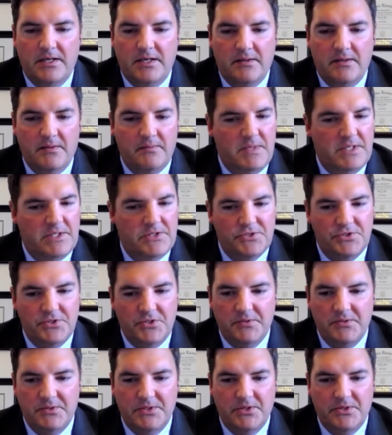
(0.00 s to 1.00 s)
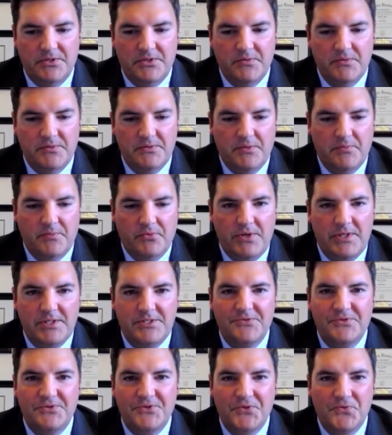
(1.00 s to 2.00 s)
Make sure your brakes
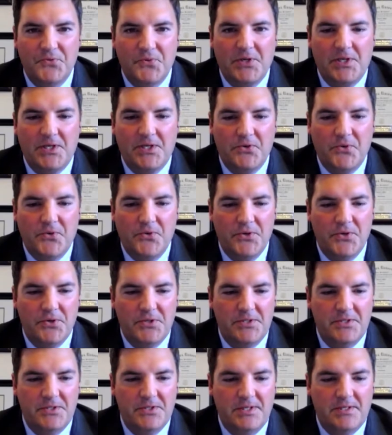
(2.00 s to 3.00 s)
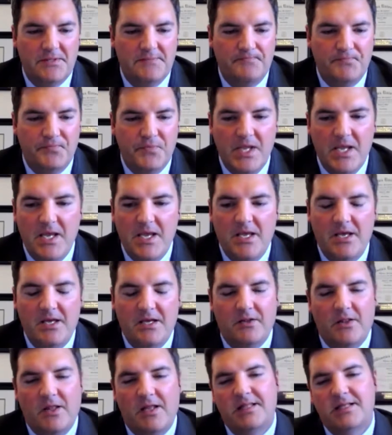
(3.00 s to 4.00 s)
are in good working order. And a
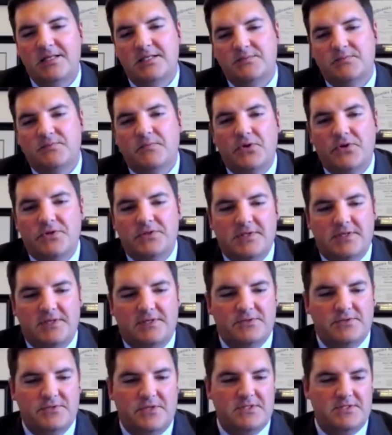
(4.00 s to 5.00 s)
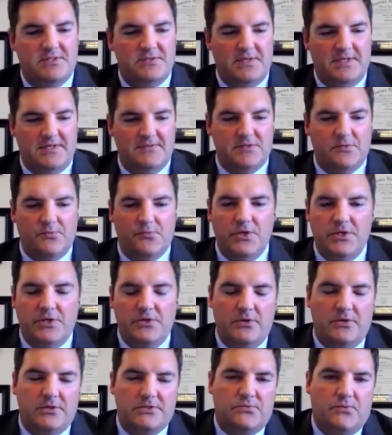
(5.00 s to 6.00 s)
lot of these motorcycles also have some
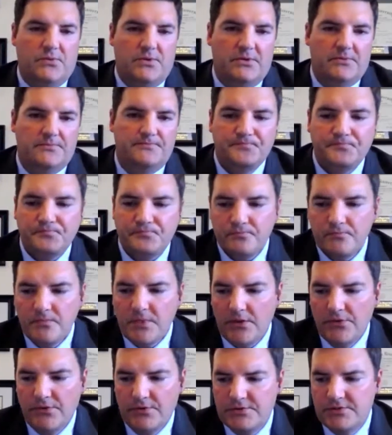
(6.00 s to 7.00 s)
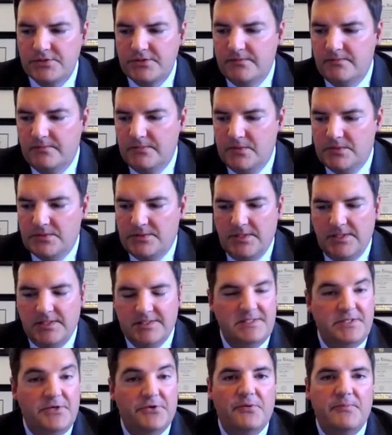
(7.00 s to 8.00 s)
recalls where there's some, say, a
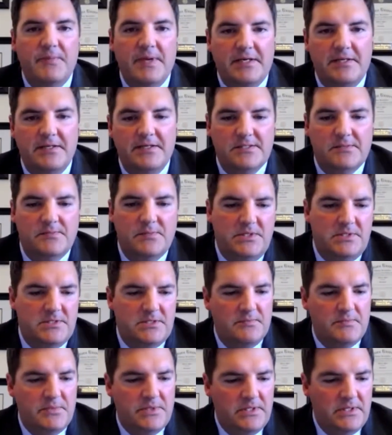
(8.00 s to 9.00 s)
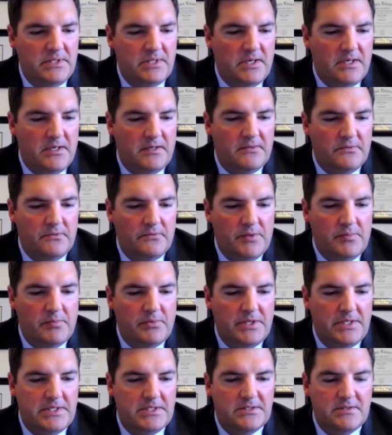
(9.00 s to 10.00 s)
steering mechanism needs to be
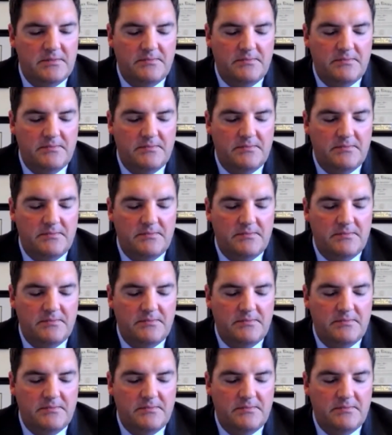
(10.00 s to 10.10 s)
replaced.